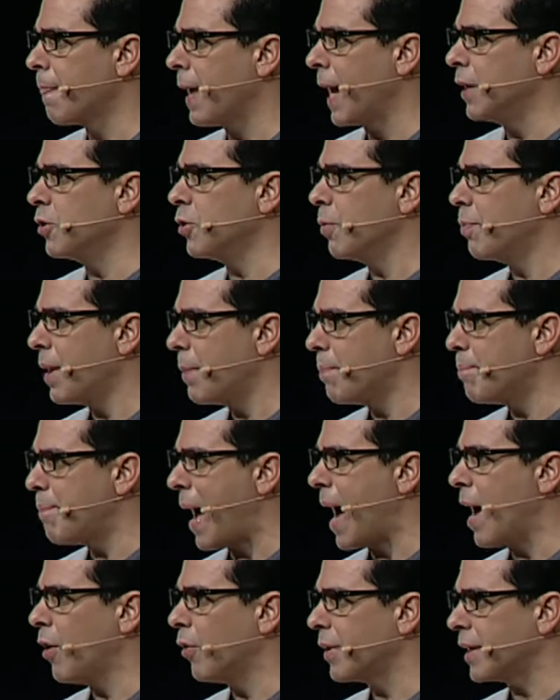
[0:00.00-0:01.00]
and you've been
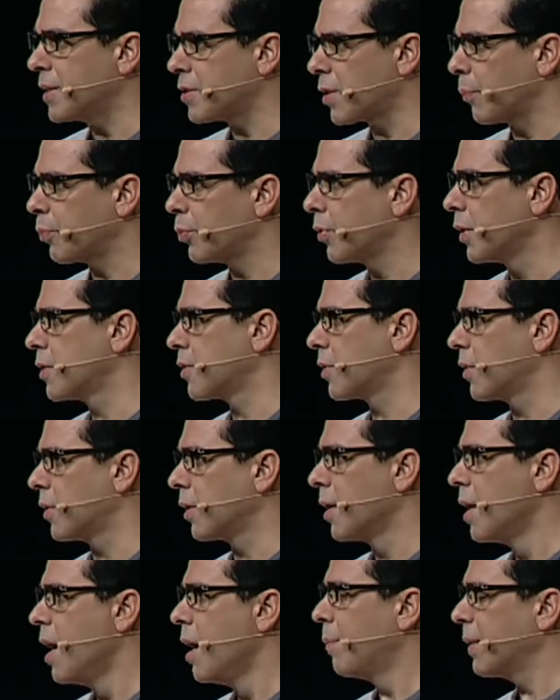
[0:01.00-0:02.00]
bound as a
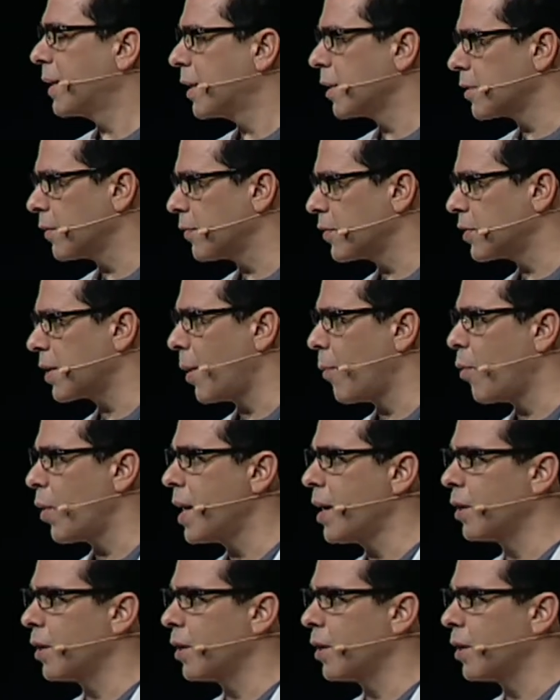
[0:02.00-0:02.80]
prisoner because of someone